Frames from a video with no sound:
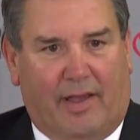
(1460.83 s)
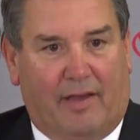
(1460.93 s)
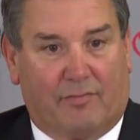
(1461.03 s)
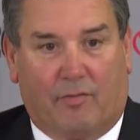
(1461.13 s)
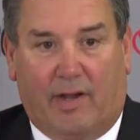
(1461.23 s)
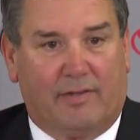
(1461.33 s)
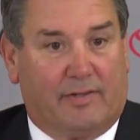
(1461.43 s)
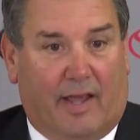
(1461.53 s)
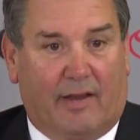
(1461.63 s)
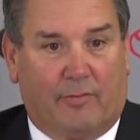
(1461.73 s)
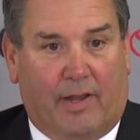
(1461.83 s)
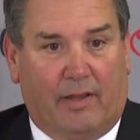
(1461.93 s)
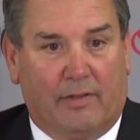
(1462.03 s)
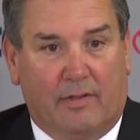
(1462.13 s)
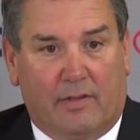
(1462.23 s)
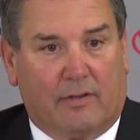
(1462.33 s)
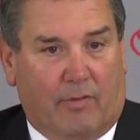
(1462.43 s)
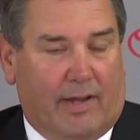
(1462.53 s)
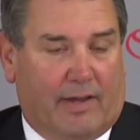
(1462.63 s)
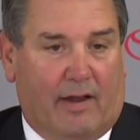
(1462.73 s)
to have great integrity and
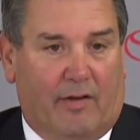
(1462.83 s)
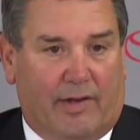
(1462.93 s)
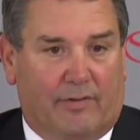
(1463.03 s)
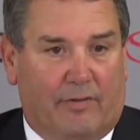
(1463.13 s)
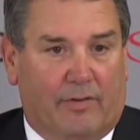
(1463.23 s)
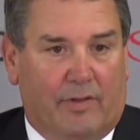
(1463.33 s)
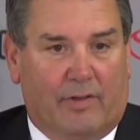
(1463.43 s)
great character.